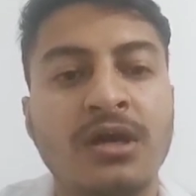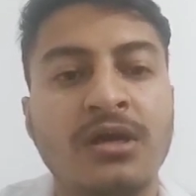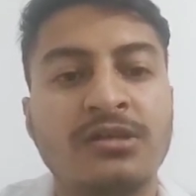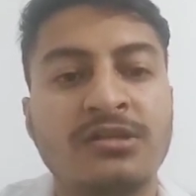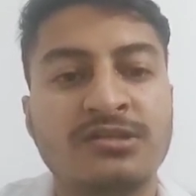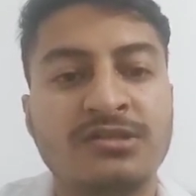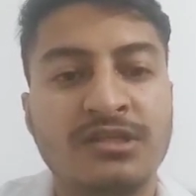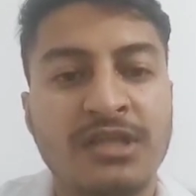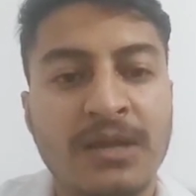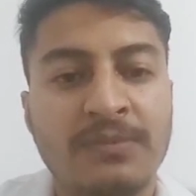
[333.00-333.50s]

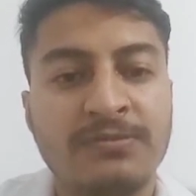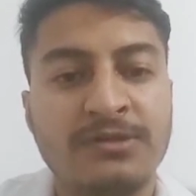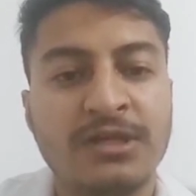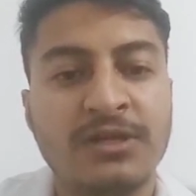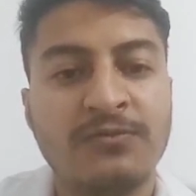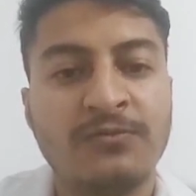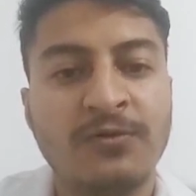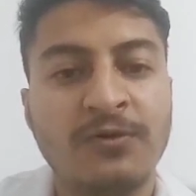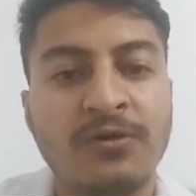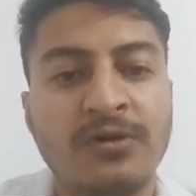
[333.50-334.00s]
Steps
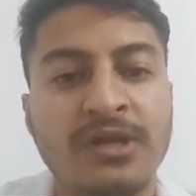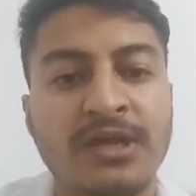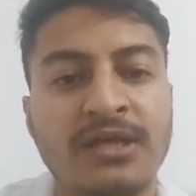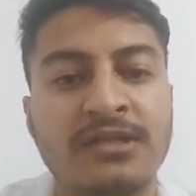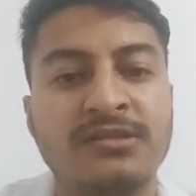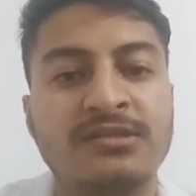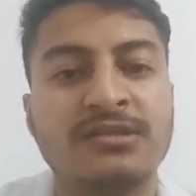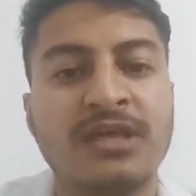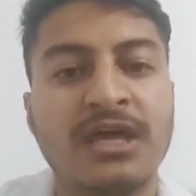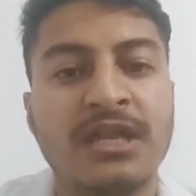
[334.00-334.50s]
involved
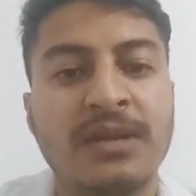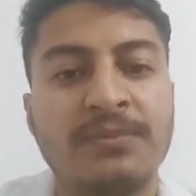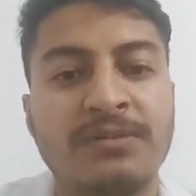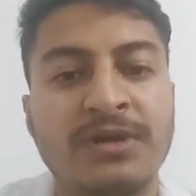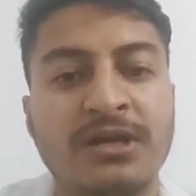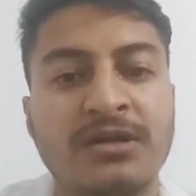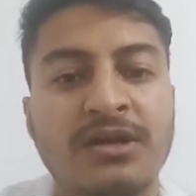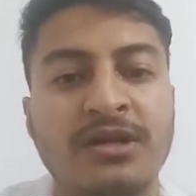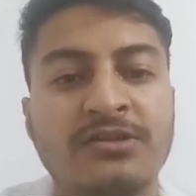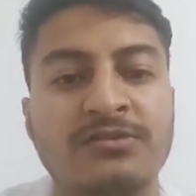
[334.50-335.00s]
in
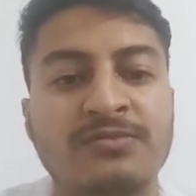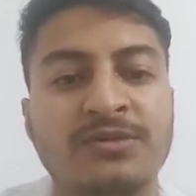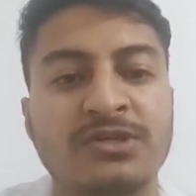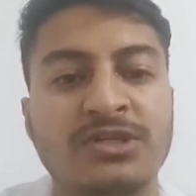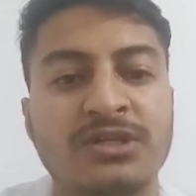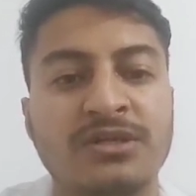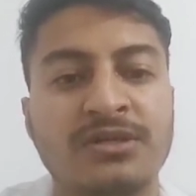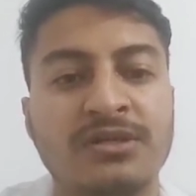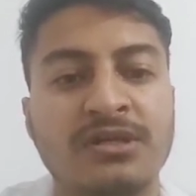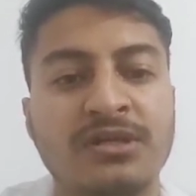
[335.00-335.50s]
synaptic
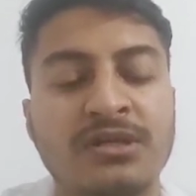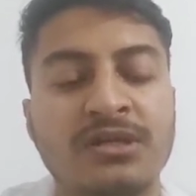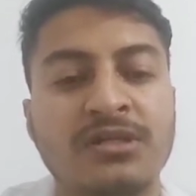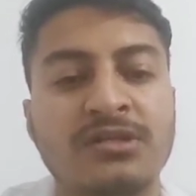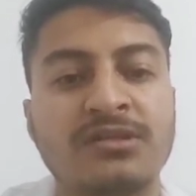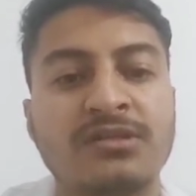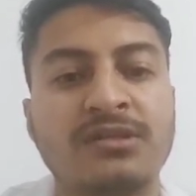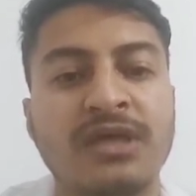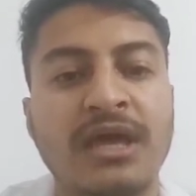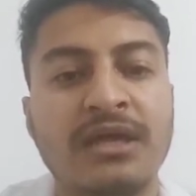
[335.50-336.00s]
transmission.
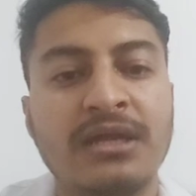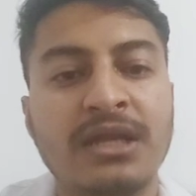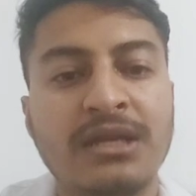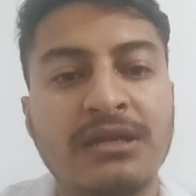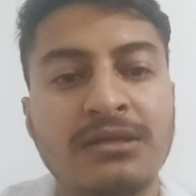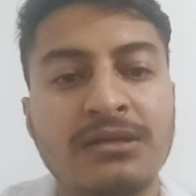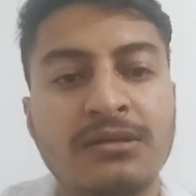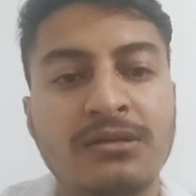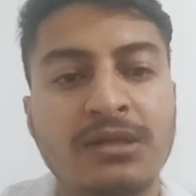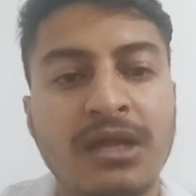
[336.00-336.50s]

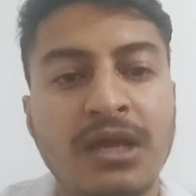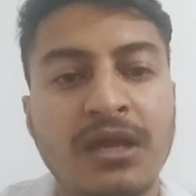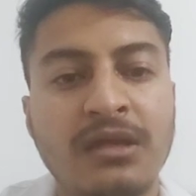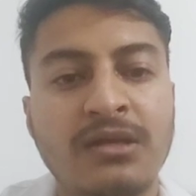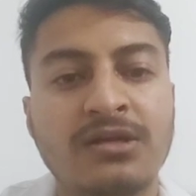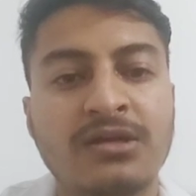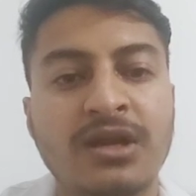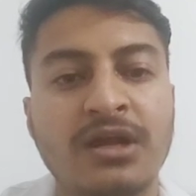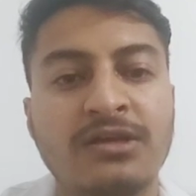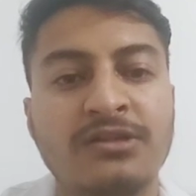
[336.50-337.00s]

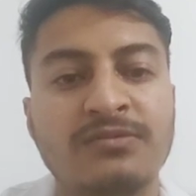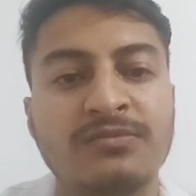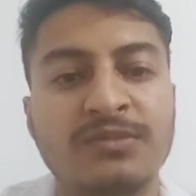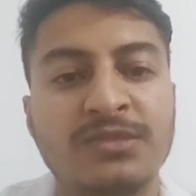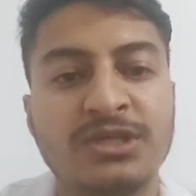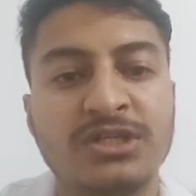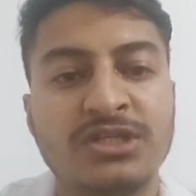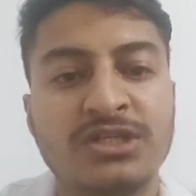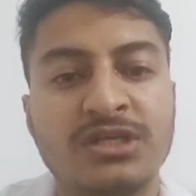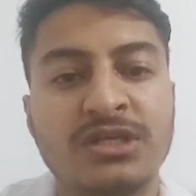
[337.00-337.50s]
Synaptic
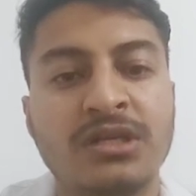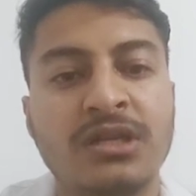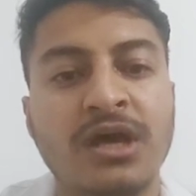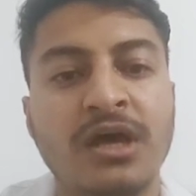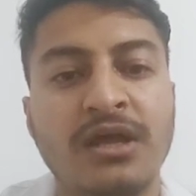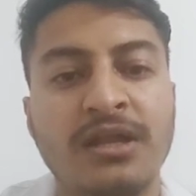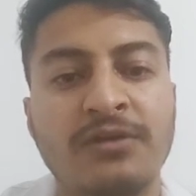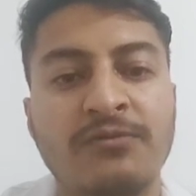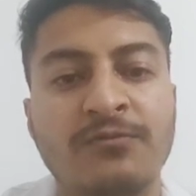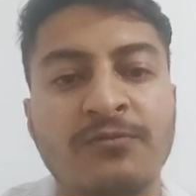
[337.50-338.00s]
transmission
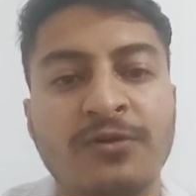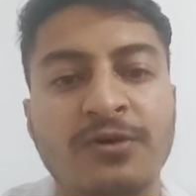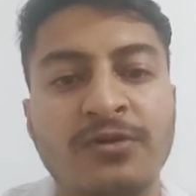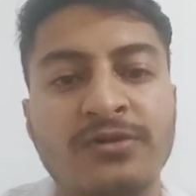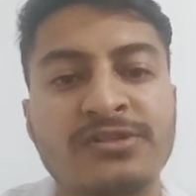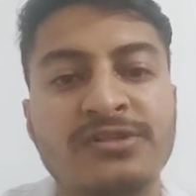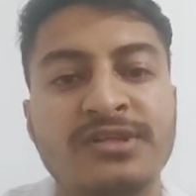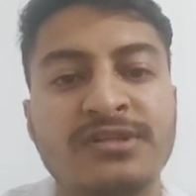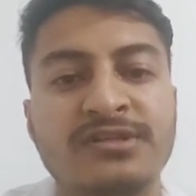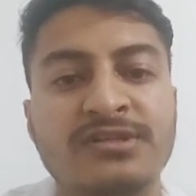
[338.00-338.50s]

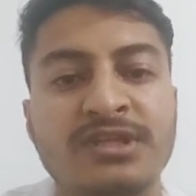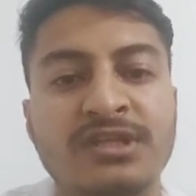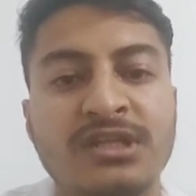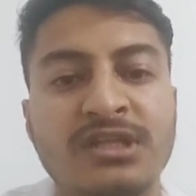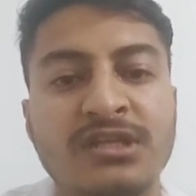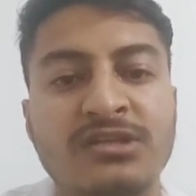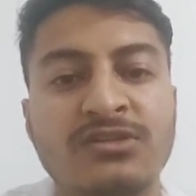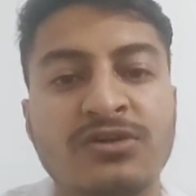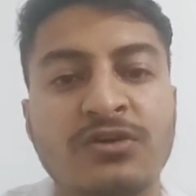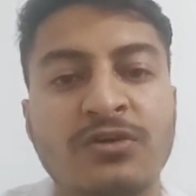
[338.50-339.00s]
involves a
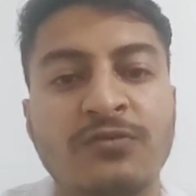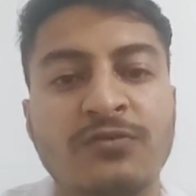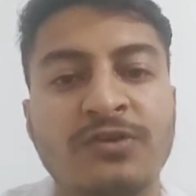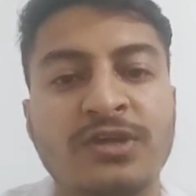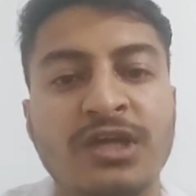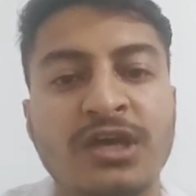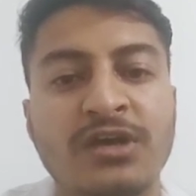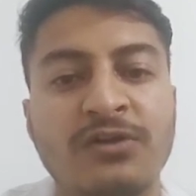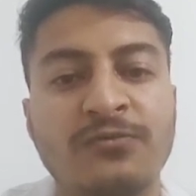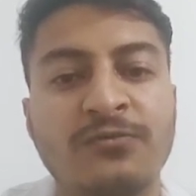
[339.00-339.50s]
series of
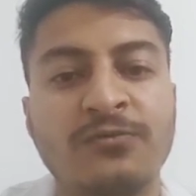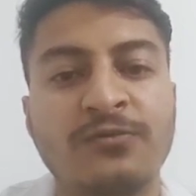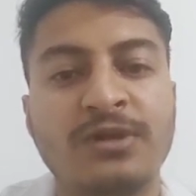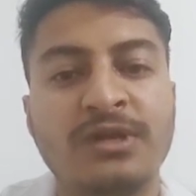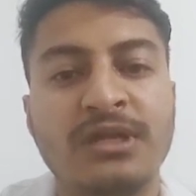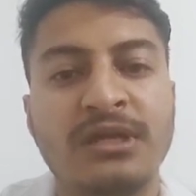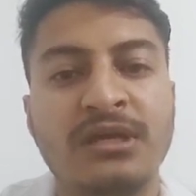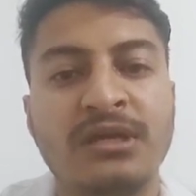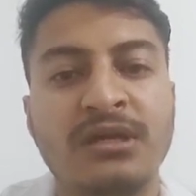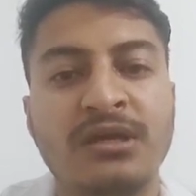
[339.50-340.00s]

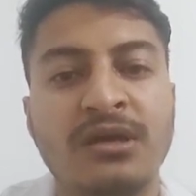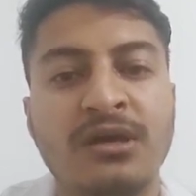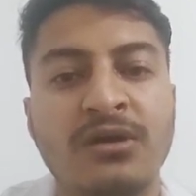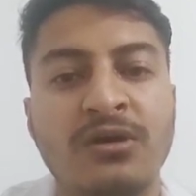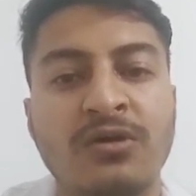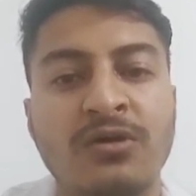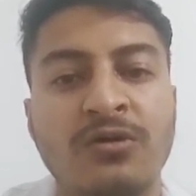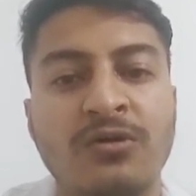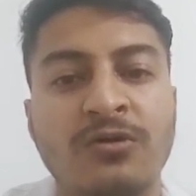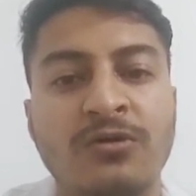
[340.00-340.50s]
carefully
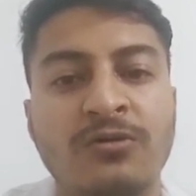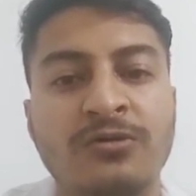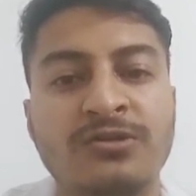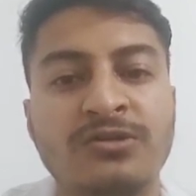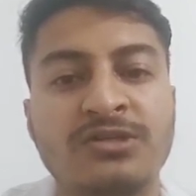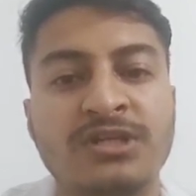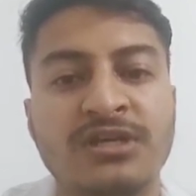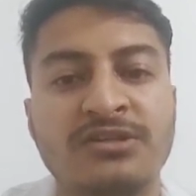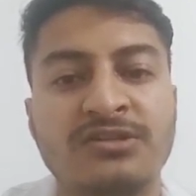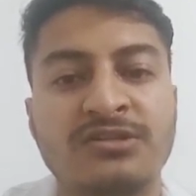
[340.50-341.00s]

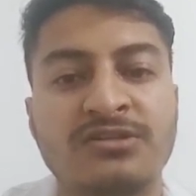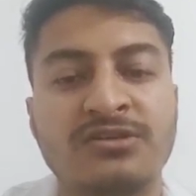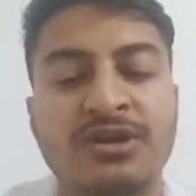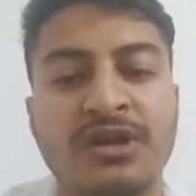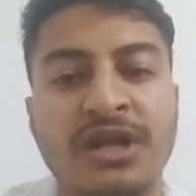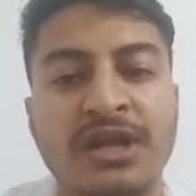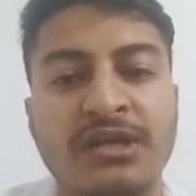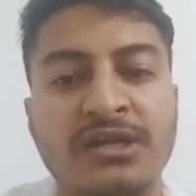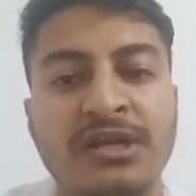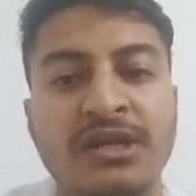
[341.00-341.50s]

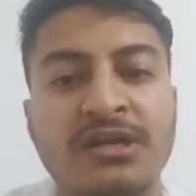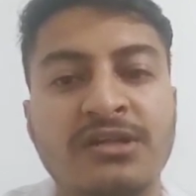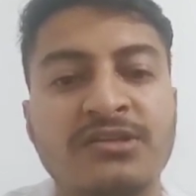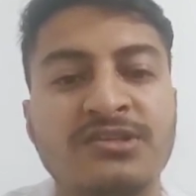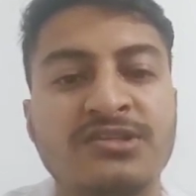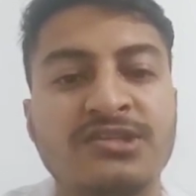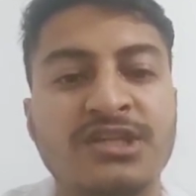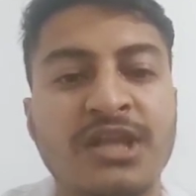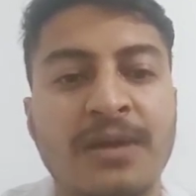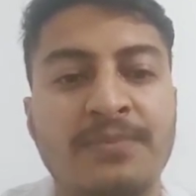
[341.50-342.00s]
orchestrated
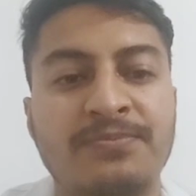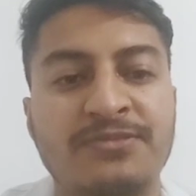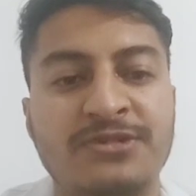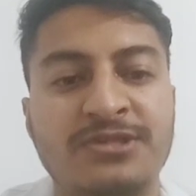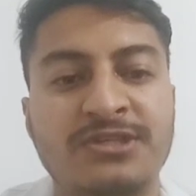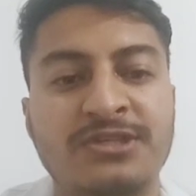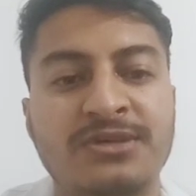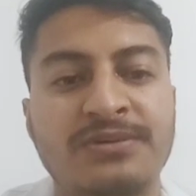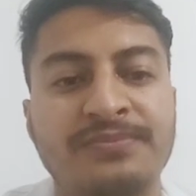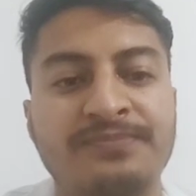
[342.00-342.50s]

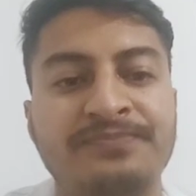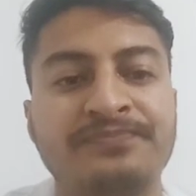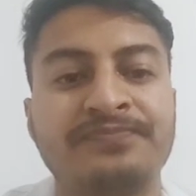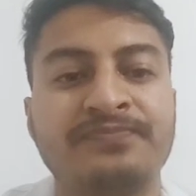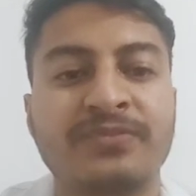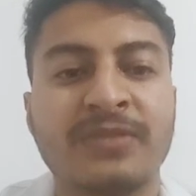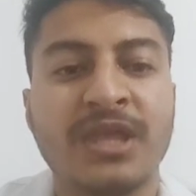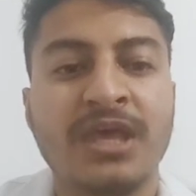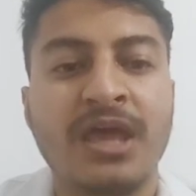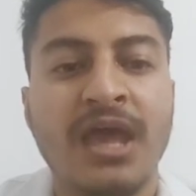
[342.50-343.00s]
steps.
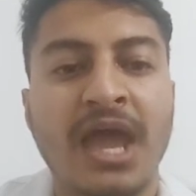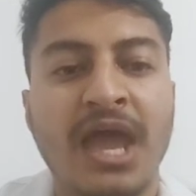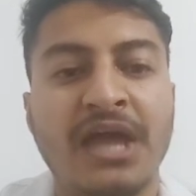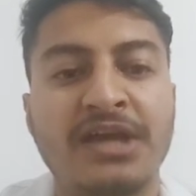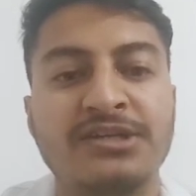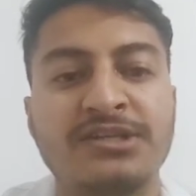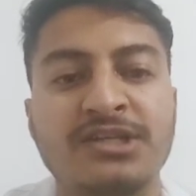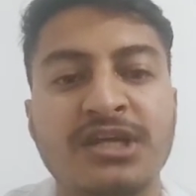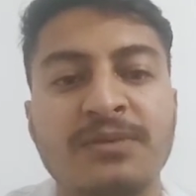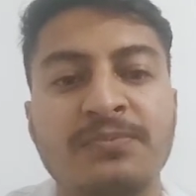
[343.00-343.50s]

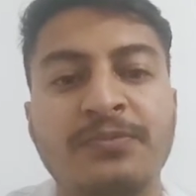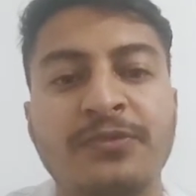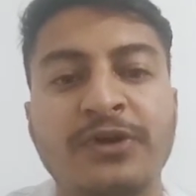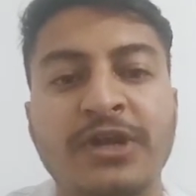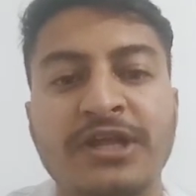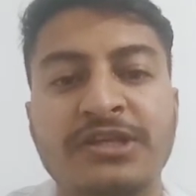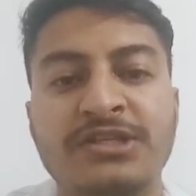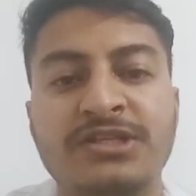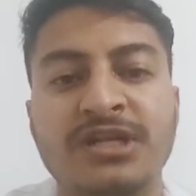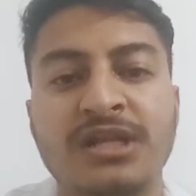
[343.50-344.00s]
Action
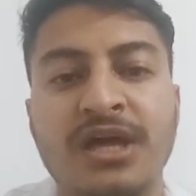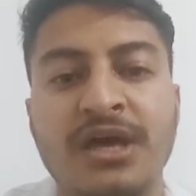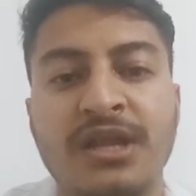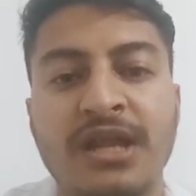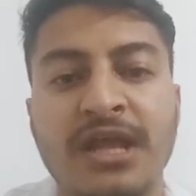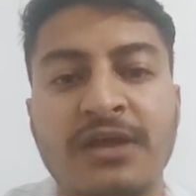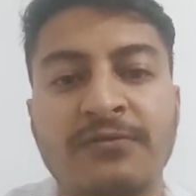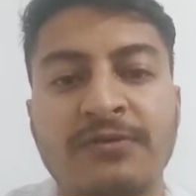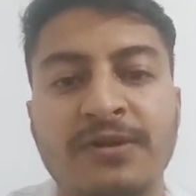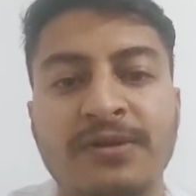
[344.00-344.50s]
potential
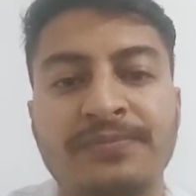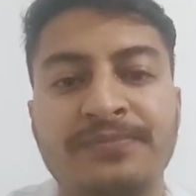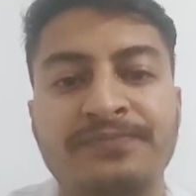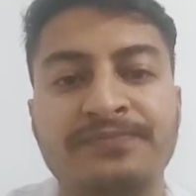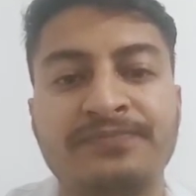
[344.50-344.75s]
arrival.